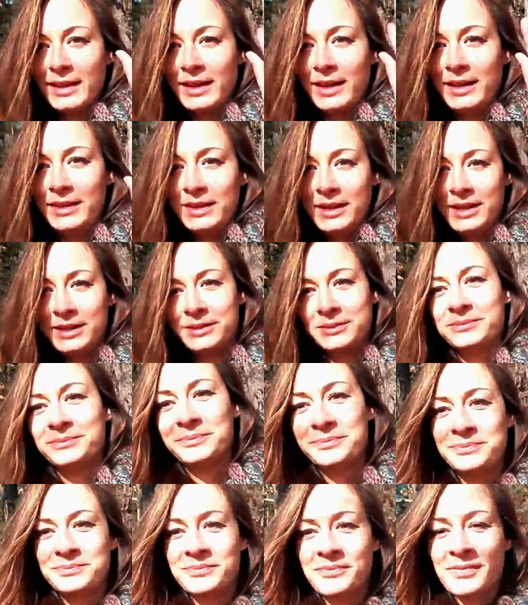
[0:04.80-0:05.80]
Hi there.
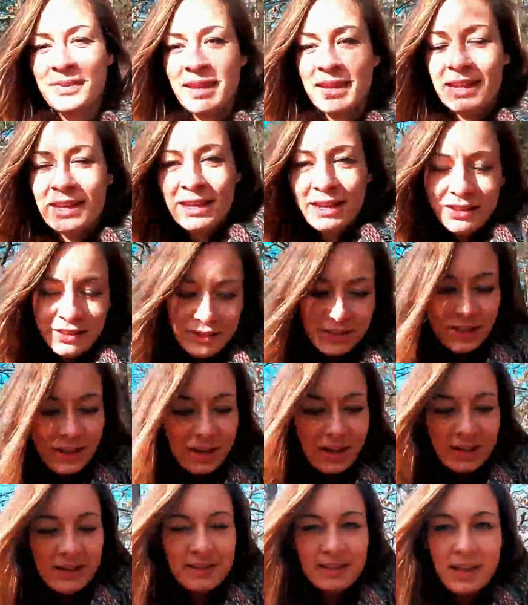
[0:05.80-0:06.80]

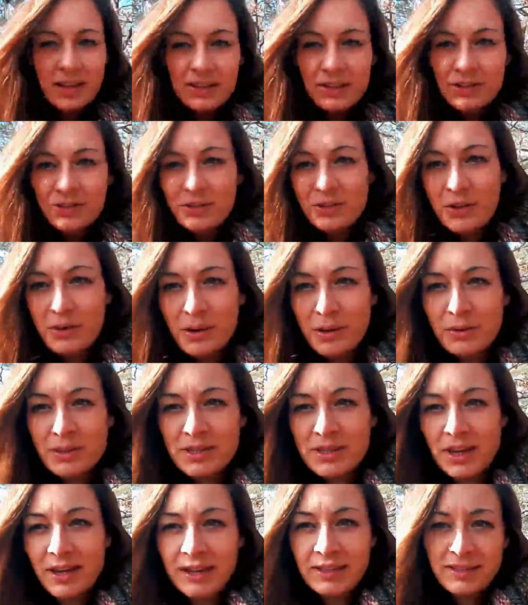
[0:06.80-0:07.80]
Today I decided to go
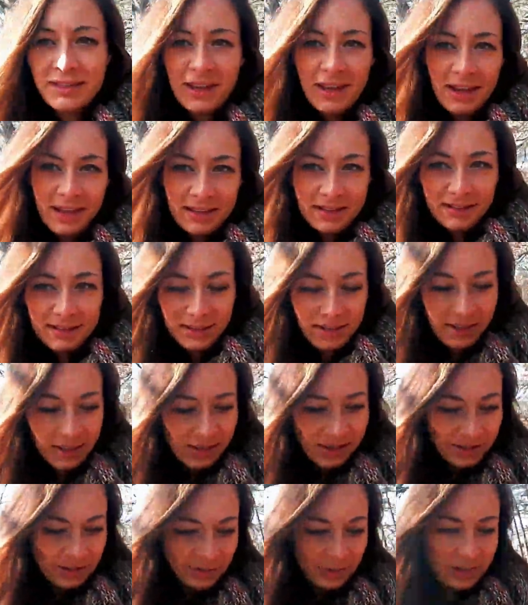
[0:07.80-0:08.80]
outside and
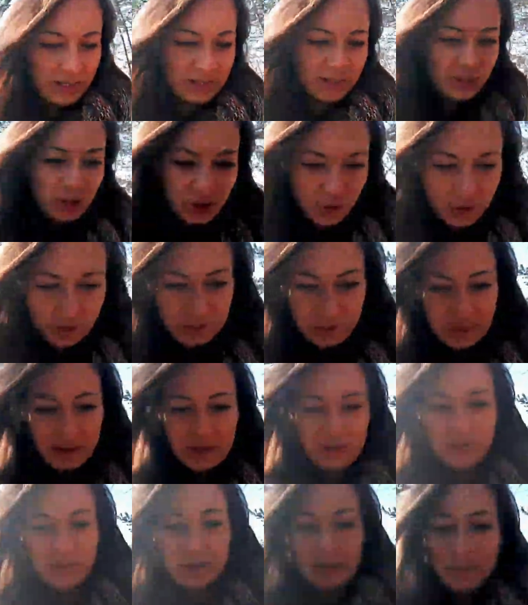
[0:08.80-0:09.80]
create a short
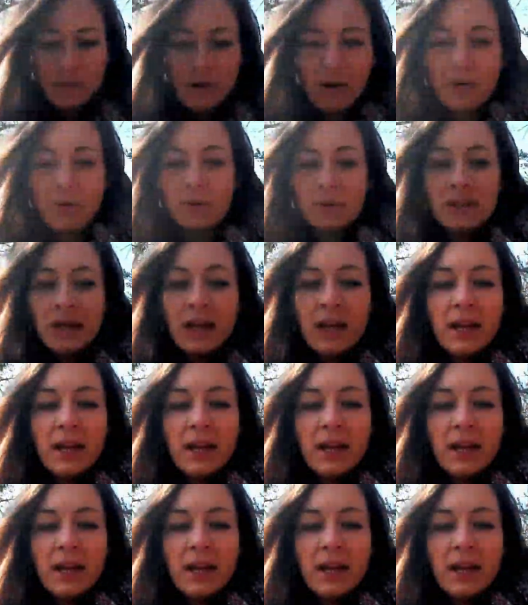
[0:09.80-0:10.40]
video about